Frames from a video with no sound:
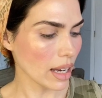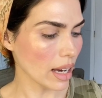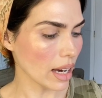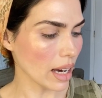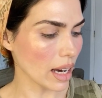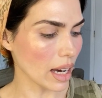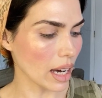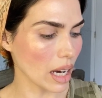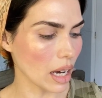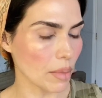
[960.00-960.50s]

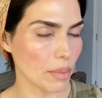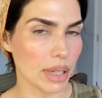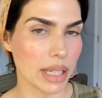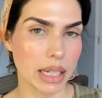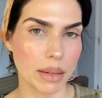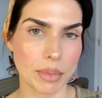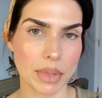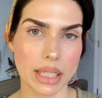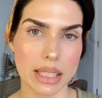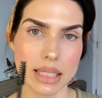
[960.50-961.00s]
And I'm
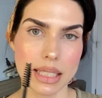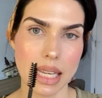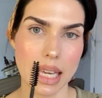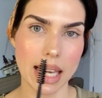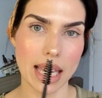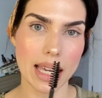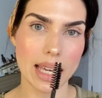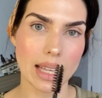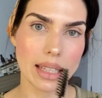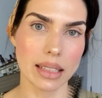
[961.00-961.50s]
going to
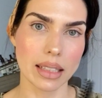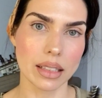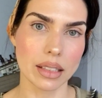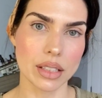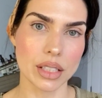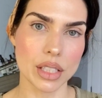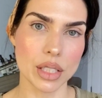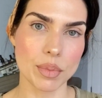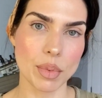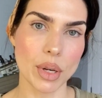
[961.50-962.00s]
take a little
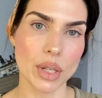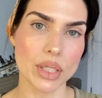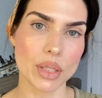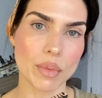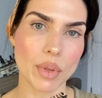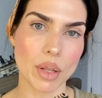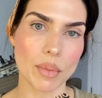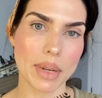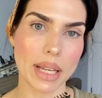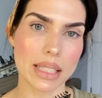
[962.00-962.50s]

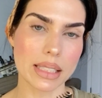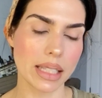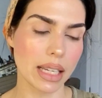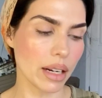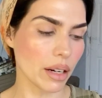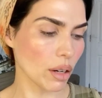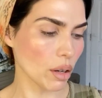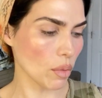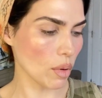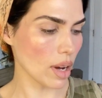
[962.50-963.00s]
disposable
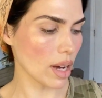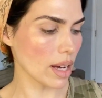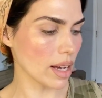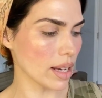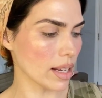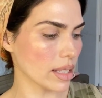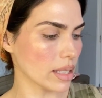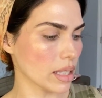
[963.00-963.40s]
mascara wand.